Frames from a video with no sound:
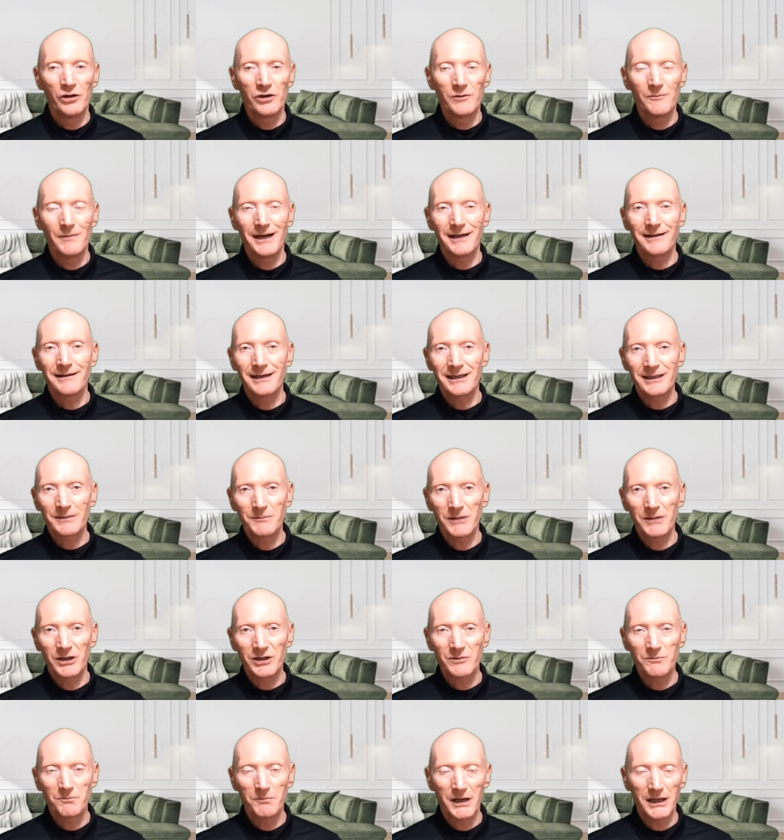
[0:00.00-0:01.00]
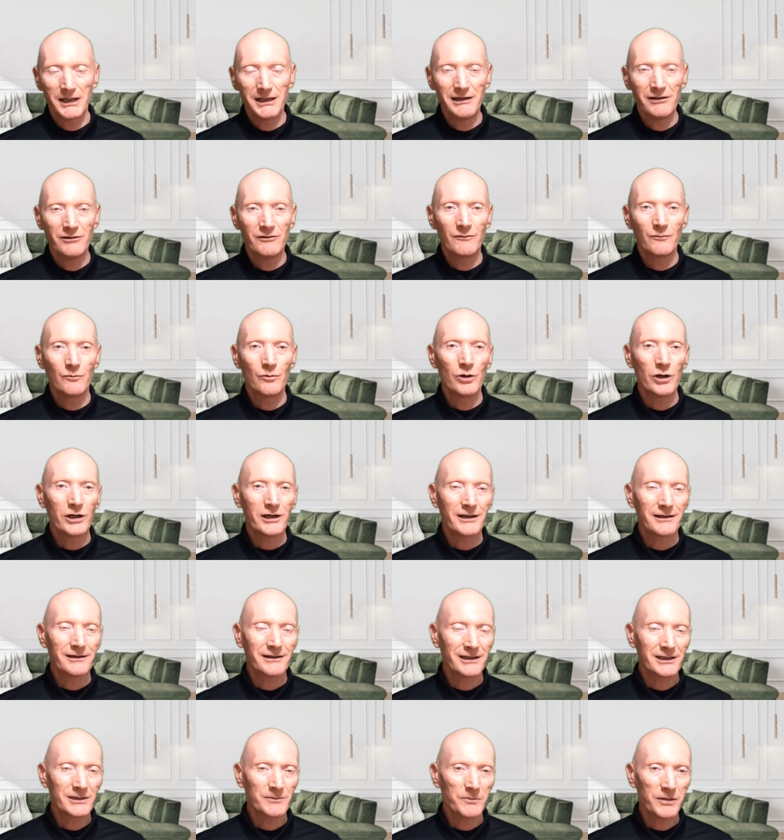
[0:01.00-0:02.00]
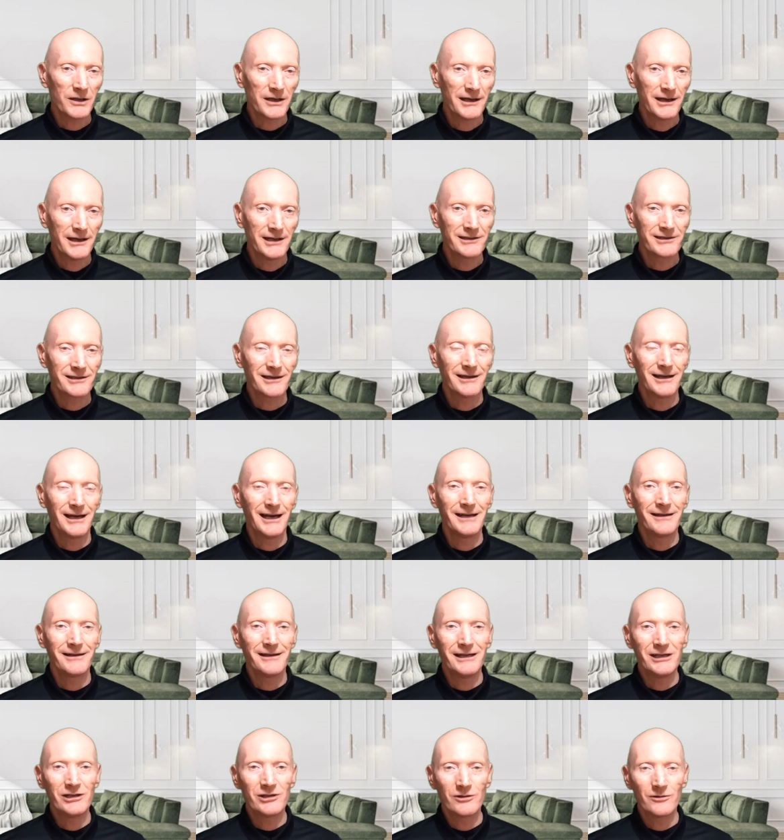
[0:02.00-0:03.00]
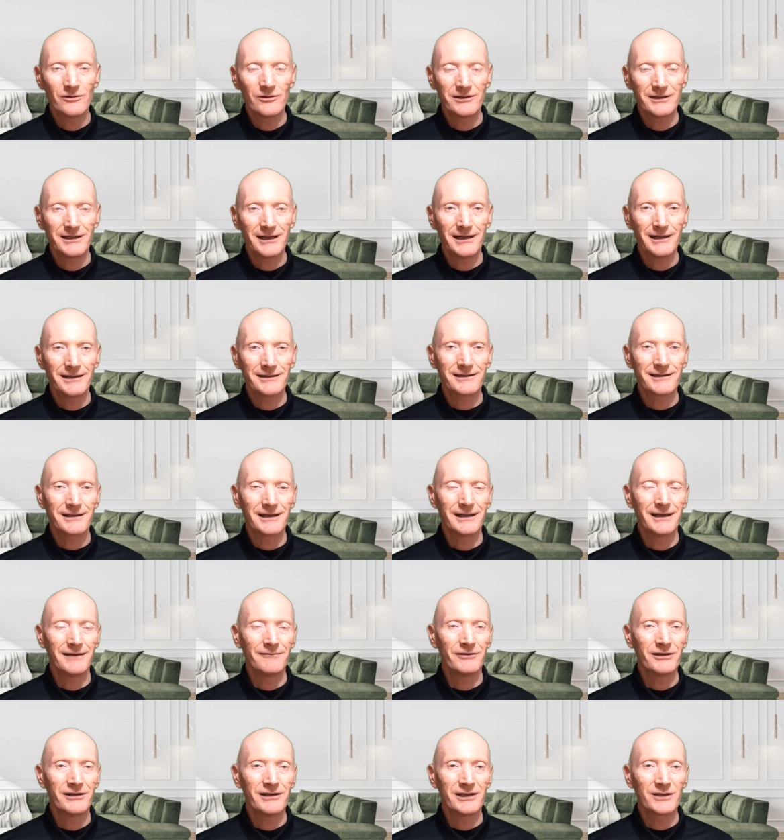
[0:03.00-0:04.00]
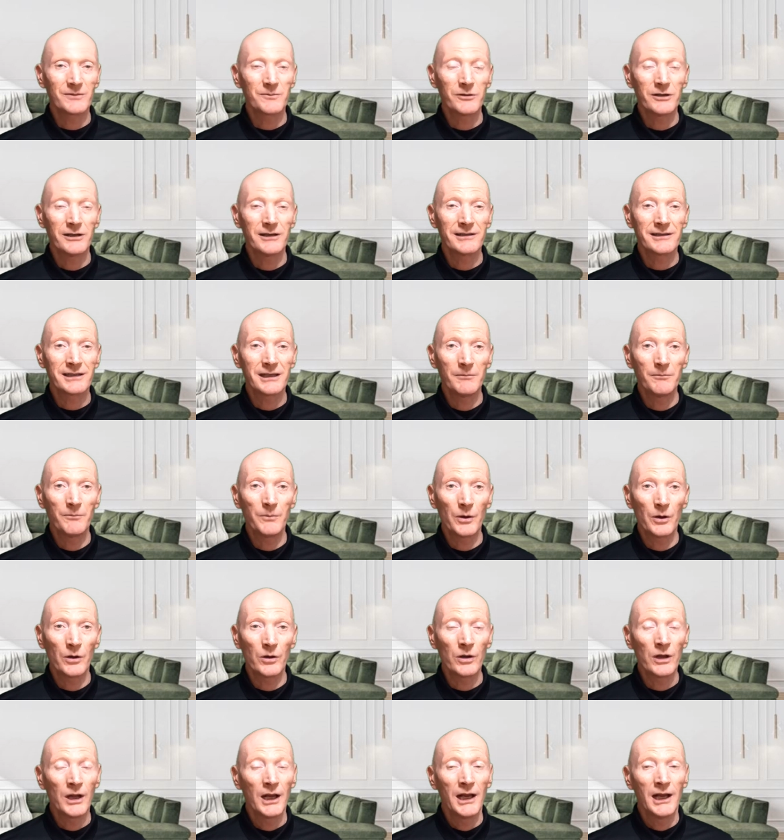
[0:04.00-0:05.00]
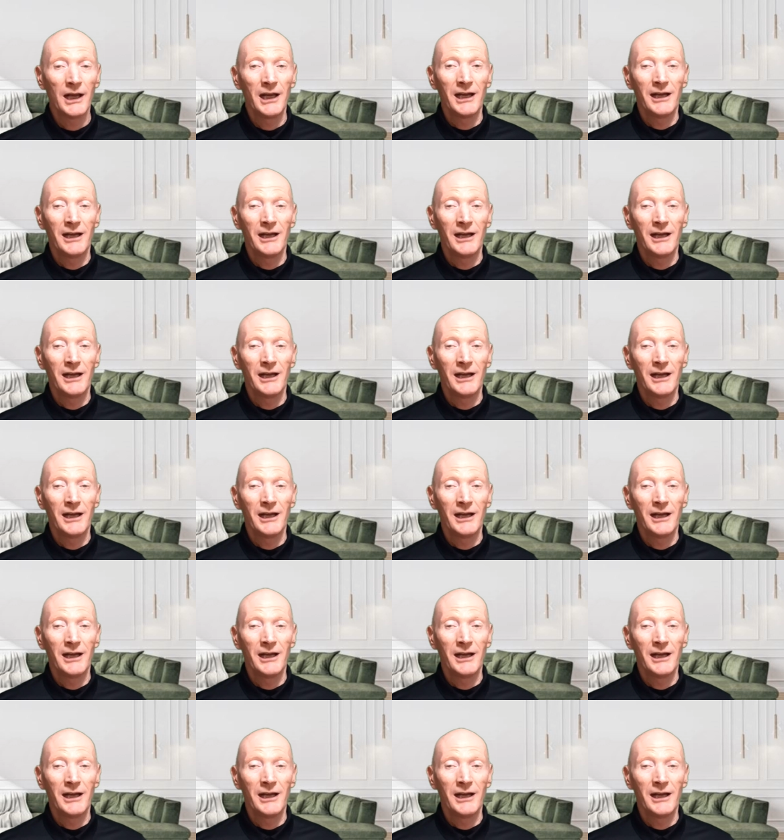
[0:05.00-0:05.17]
you make this much money, you work at this place, and these are your debts, and everything's pretty simple.